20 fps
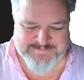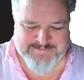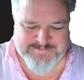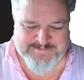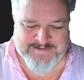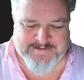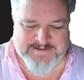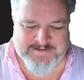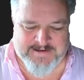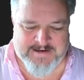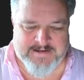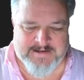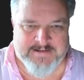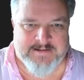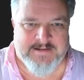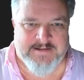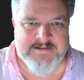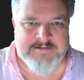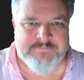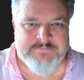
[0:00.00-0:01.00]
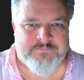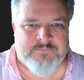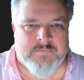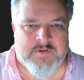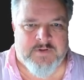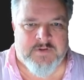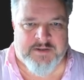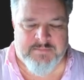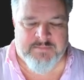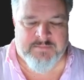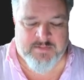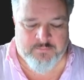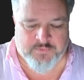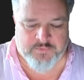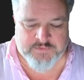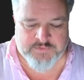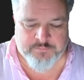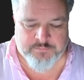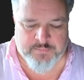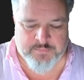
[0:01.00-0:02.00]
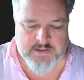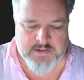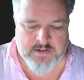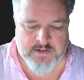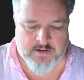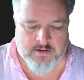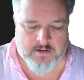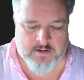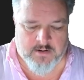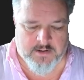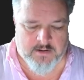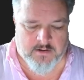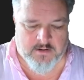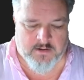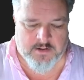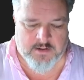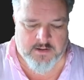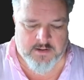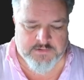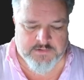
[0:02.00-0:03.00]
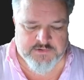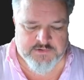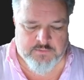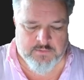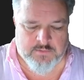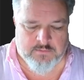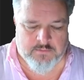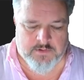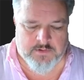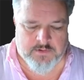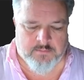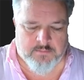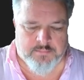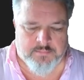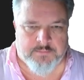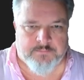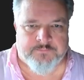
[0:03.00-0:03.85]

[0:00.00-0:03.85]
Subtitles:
in Litten, and the member is PIISQLGub.